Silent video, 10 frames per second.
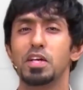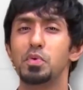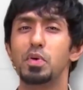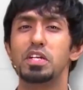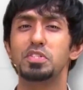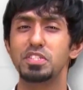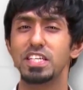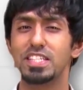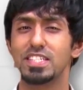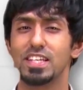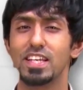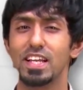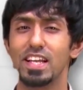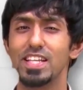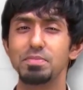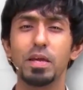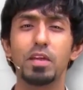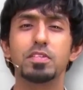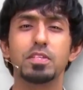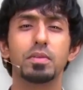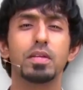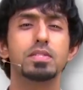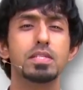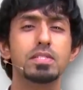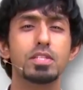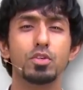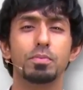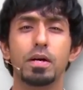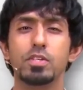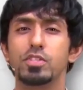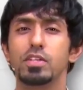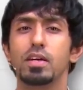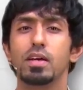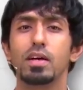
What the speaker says: Now, to see this, right, let's begin with something that's easy to imagine.